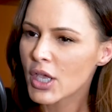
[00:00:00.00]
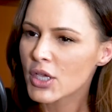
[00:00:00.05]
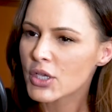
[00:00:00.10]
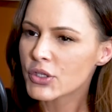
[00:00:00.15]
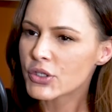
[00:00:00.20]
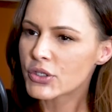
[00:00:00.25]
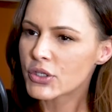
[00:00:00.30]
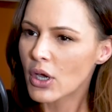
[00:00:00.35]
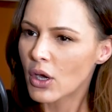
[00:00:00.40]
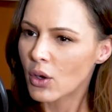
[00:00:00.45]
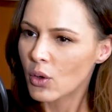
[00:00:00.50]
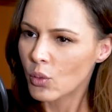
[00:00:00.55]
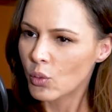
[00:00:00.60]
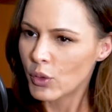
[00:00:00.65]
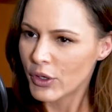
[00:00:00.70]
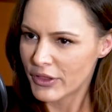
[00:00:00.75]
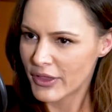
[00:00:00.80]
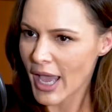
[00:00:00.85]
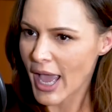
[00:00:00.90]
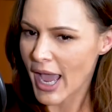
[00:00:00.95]
So
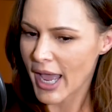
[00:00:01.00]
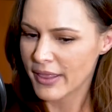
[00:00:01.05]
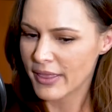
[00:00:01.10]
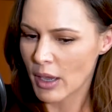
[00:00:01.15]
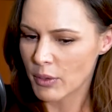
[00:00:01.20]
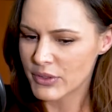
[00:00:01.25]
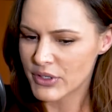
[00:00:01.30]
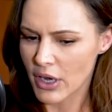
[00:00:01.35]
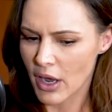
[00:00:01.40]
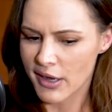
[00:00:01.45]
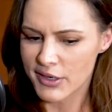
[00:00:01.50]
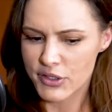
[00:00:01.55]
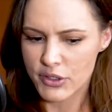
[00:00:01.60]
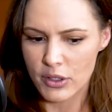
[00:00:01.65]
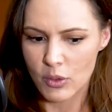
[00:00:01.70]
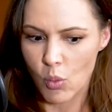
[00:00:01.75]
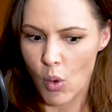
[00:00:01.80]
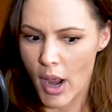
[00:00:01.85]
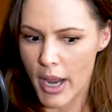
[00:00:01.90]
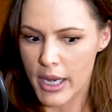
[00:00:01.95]
with that, and that was
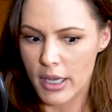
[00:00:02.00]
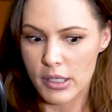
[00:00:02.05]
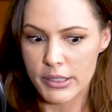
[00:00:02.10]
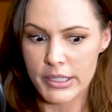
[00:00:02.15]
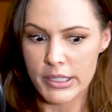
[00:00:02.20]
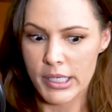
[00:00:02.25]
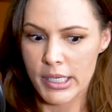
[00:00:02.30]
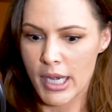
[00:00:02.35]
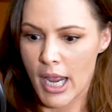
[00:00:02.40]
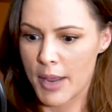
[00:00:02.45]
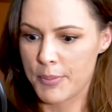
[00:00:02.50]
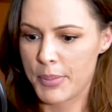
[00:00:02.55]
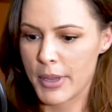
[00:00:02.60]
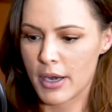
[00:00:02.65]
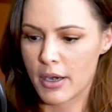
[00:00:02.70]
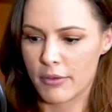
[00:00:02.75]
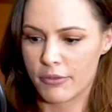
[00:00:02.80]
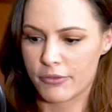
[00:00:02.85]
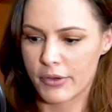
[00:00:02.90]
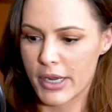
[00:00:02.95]
Oscar Wilde, and I
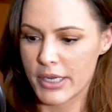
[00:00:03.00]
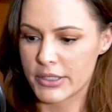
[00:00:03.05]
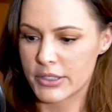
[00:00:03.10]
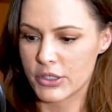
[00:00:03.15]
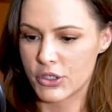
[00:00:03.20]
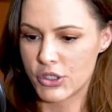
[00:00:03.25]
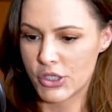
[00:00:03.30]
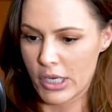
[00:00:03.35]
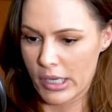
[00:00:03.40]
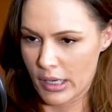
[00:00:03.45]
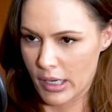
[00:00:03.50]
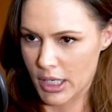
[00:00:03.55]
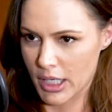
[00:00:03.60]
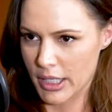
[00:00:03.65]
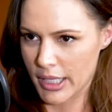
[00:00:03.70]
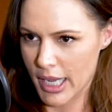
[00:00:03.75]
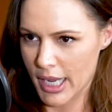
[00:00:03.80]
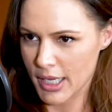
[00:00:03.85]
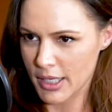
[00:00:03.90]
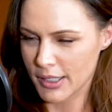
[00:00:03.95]
paraphrased the shit out of
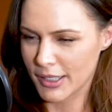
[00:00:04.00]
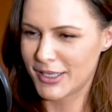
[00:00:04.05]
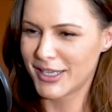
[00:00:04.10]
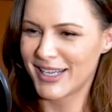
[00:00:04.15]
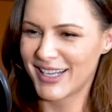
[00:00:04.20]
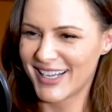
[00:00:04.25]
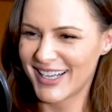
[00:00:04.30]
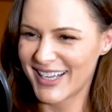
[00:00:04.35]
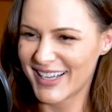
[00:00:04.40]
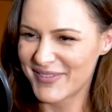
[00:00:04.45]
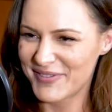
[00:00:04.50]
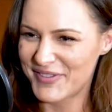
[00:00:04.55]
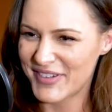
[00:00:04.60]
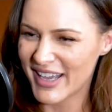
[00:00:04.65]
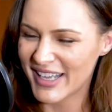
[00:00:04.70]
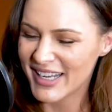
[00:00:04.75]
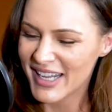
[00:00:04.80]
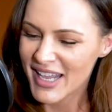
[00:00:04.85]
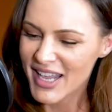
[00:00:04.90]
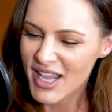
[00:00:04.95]
that.
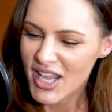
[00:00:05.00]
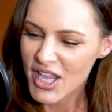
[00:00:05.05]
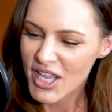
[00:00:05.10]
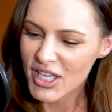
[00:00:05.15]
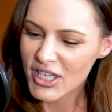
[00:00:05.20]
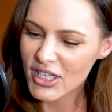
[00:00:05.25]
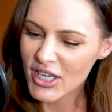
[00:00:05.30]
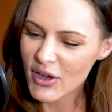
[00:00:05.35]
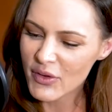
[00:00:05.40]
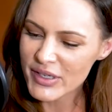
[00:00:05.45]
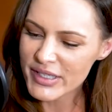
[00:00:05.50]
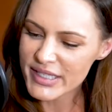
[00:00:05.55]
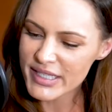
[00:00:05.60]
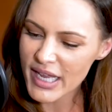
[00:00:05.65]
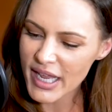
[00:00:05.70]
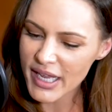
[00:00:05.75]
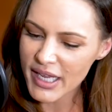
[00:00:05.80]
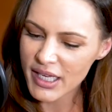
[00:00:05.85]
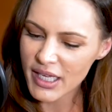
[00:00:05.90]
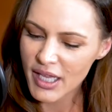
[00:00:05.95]
But it's
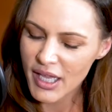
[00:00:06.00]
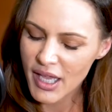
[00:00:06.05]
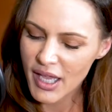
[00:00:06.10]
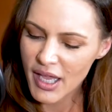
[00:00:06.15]
saying